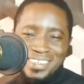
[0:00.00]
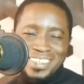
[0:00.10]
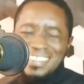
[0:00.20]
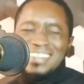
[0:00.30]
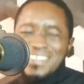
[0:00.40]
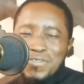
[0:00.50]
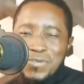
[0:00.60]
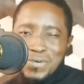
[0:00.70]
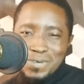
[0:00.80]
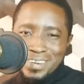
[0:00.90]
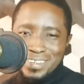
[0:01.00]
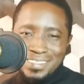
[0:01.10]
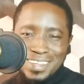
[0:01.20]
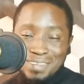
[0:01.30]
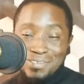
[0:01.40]
It's not cool.
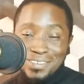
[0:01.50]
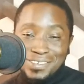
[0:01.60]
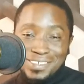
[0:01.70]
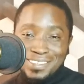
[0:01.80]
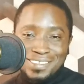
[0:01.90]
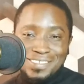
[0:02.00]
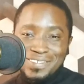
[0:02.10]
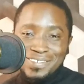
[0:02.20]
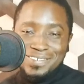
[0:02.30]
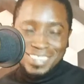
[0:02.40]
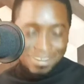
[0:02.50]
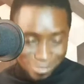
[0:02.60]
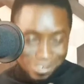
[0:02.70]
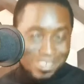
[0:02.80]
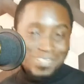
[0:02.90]
I'm serious. It's not good. I'm
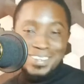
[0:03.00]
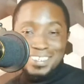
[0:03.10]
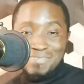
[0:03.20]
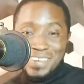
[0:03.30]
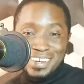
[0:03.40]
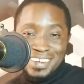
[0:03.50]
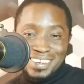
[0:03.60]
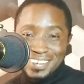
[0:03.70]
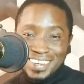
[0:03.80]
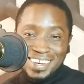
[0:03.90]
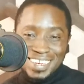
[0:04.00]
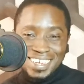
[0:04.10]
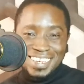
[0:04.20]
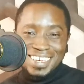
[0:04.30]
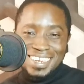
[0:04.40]
talking to you as a man now.
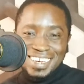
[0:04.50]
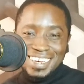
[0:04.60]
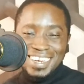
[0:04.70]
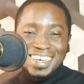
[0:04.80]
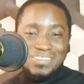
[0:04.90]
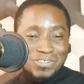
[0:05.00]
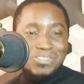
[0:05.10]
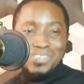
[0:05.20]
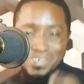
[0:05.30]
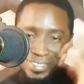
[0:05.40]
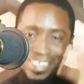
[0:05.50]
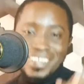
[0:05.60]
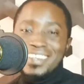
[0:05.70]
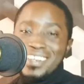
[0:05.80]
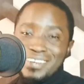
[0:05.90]
Yeah? We know what we
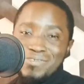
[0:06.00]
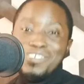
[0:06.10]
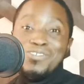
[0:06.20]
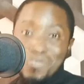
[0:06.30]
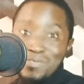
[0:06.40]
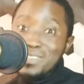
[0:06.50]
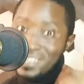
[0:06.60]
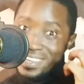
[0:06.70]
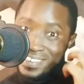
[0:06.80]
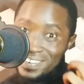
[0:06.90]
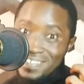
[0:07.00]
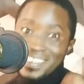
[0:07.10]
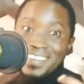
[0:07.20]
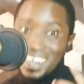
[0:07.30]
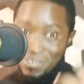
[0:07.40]
think now. We know what we think.
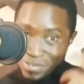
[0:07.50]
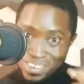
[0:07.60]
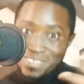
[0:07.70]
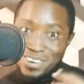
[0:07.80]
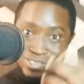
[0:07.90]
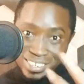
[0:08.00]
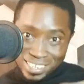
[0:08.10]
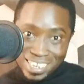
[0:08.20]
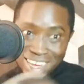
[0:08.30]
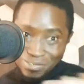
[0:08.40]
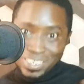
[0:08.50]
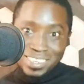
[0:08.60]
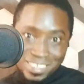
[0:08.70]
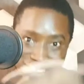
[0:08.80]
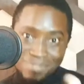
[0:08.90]
And we know what we say after
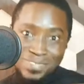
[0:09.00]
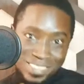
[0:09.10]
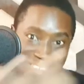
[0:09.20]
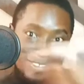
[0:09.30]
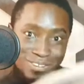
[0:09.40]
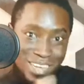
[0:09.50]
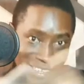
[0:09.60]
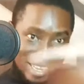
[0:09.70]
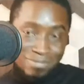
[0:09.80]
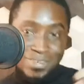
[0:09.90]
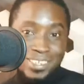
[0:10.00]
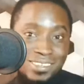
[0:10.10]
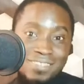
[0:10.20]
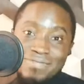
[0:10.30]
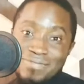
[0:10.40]
the meeting you guys have
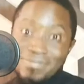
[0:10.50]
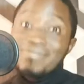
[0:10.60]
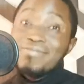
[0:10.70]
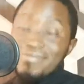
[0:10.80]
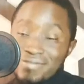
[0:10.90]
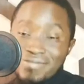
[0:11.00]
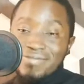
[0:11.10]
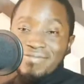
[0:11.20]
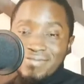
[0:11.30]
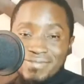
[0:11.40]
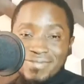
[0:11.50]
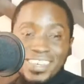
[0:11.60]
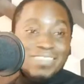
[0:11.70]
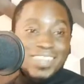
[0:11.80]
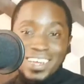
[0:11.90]
met.
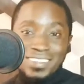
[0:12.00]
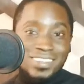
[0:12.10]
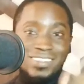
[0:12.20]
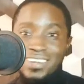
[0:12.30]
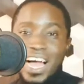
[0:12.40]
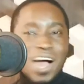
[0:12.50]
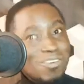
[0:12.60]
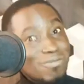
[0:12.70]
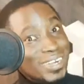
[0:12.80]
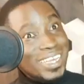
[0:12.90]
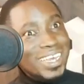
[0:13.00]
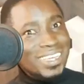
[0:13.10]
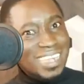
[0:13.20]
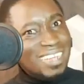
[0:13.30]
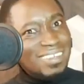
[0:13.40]
After that, you're like, oh my, yeah,
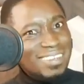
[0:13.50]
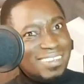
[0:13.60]
that girl.